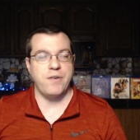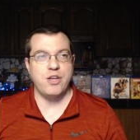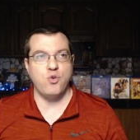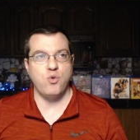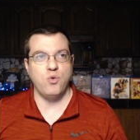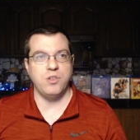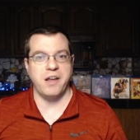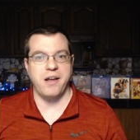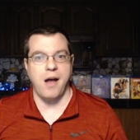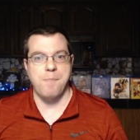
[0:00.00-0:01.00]
cool,
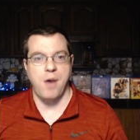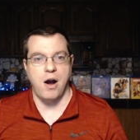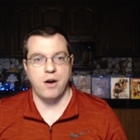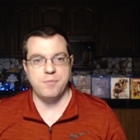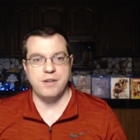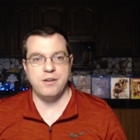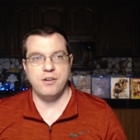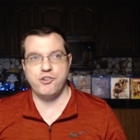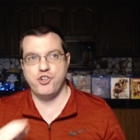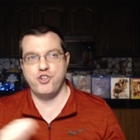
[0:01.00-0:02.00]
like, apartment
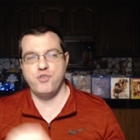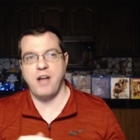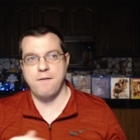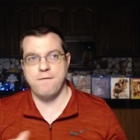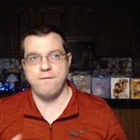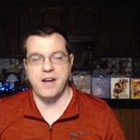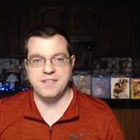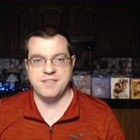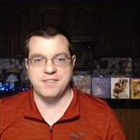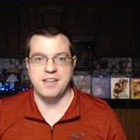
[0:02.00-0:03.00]
shootout
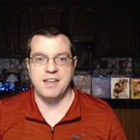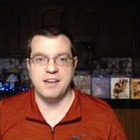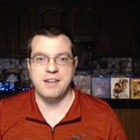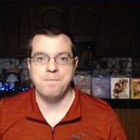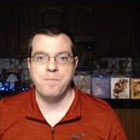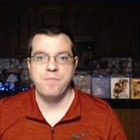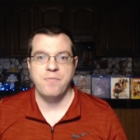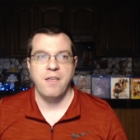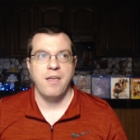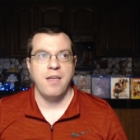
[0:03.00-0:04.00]
fight scene
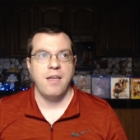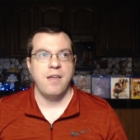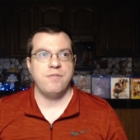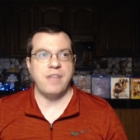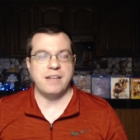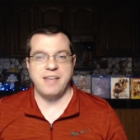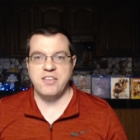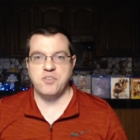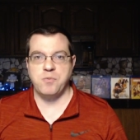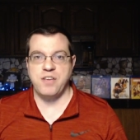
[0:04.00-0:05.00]
that
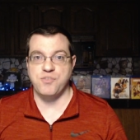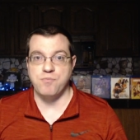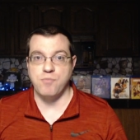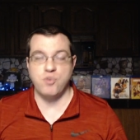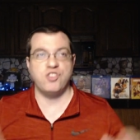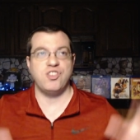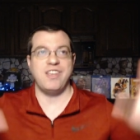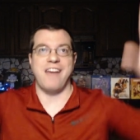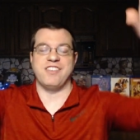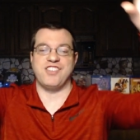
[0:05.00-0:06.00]
takes place mostly
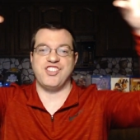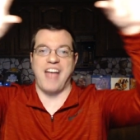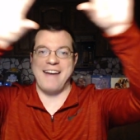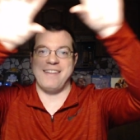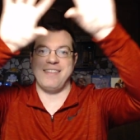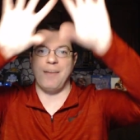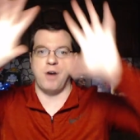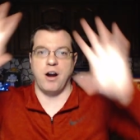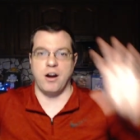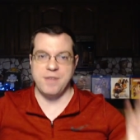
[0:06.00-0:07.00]
on the side of the
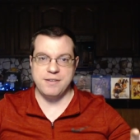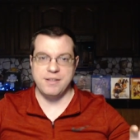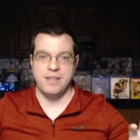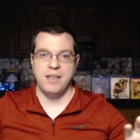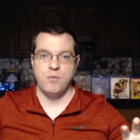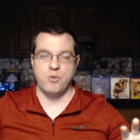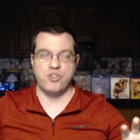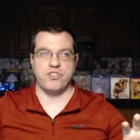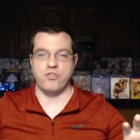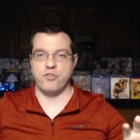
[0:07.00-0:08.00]
apartment,
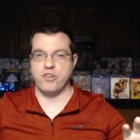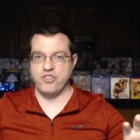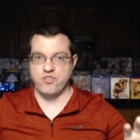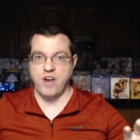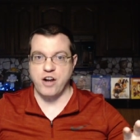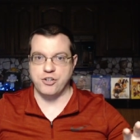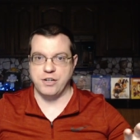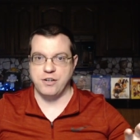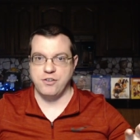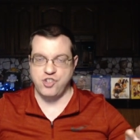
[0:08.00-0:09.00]
which is under
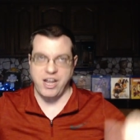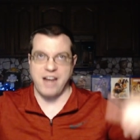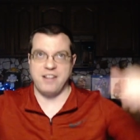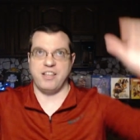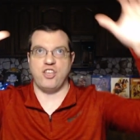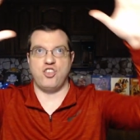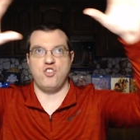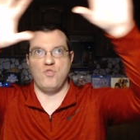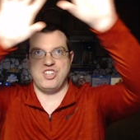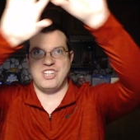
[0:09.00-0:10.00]
construction. So you got, like, a
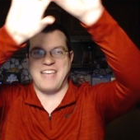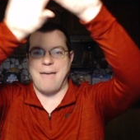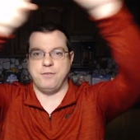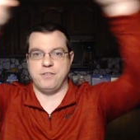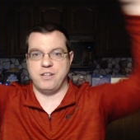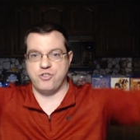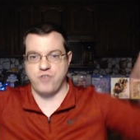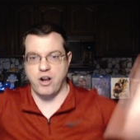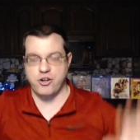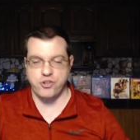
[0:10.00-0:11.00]
huge scaffolding
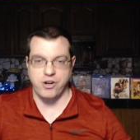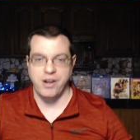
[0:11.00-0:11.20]
structure,